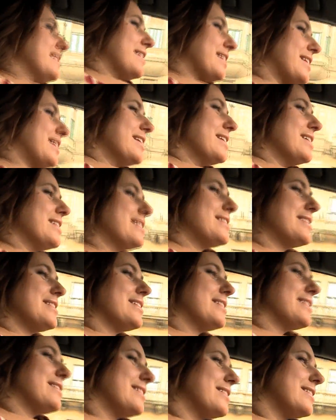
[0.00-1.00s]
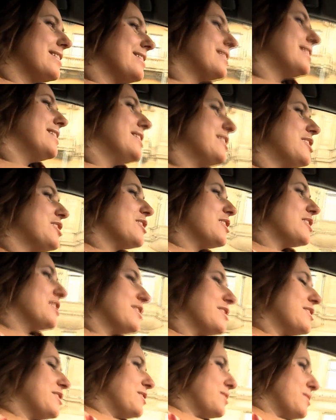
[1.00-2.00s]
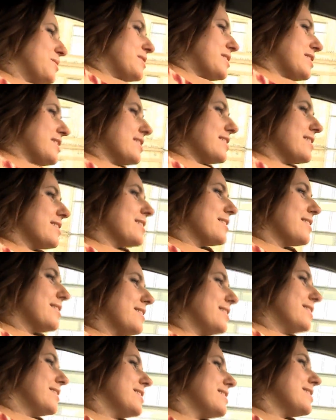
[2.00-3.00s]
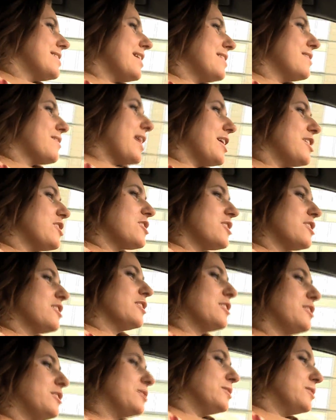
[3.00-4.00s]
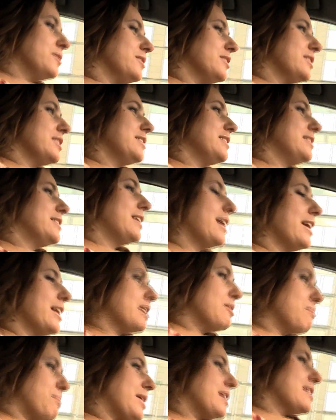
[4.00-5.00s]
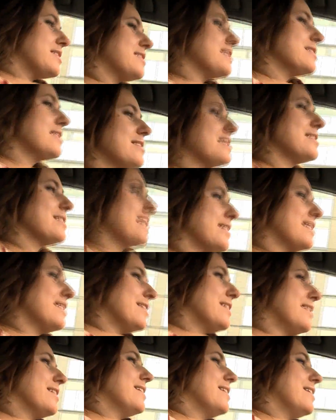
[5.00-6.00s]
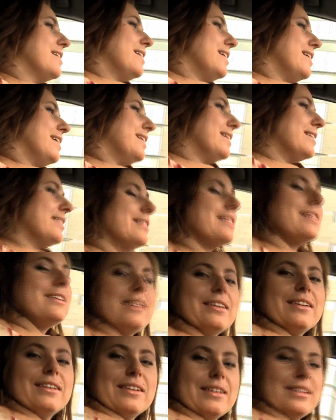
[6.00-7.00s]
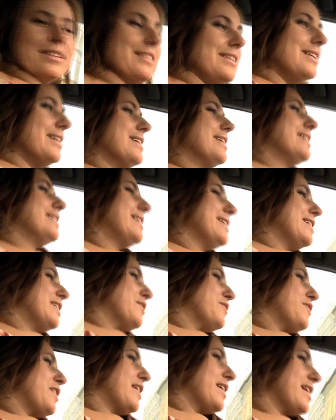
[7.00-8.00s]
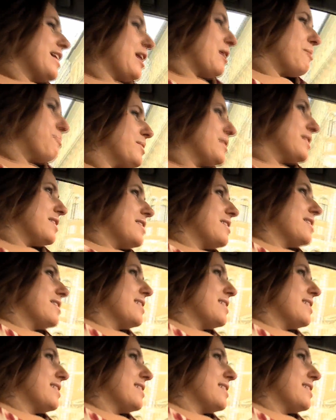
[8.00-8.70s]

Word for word: the kids and the teachers using this educational tool on daily basis and uh, they are very happy